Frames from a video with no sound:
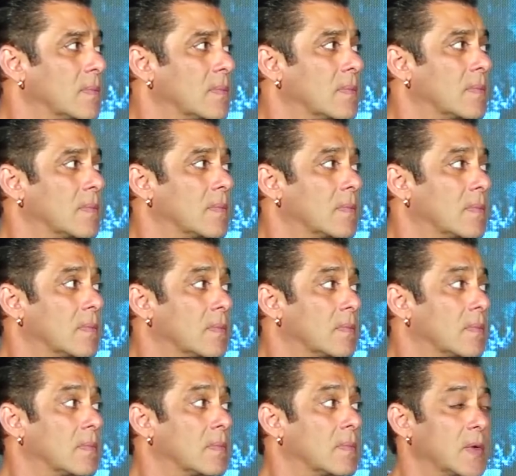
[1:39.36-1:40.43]

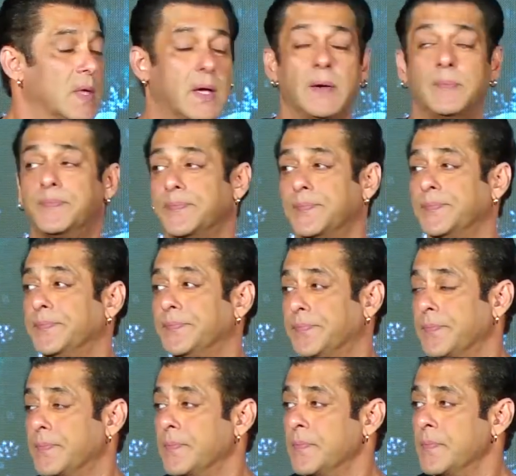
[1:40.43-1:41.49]

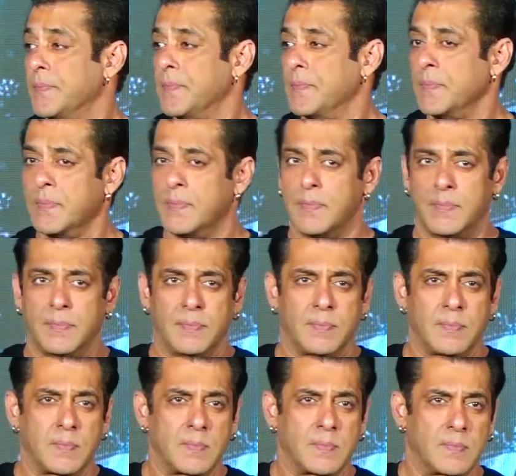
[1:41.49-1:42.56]

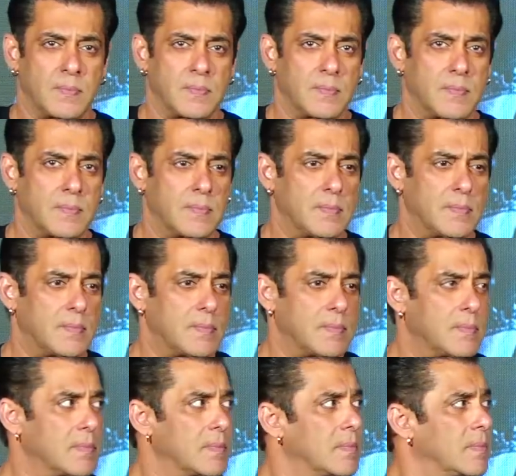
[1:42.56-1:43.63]

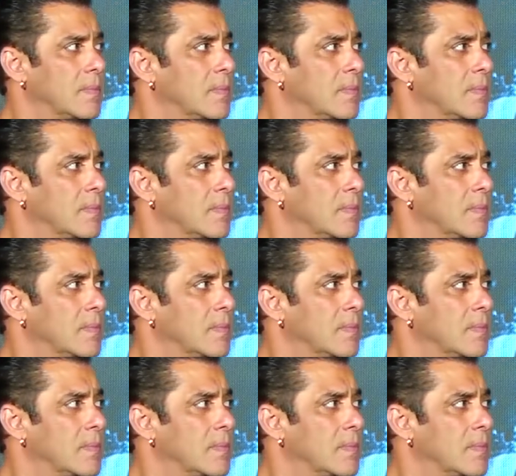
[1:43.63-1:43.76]
This person isn't speaking.